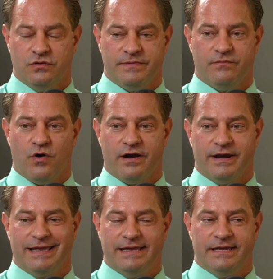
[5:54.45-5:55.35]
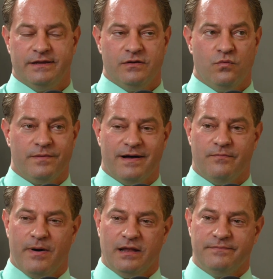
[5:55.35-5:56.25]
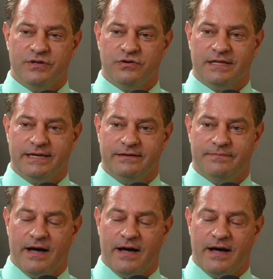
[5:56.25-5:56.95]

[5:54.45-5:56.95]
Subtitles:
Aluminum wiring. What about polybutylene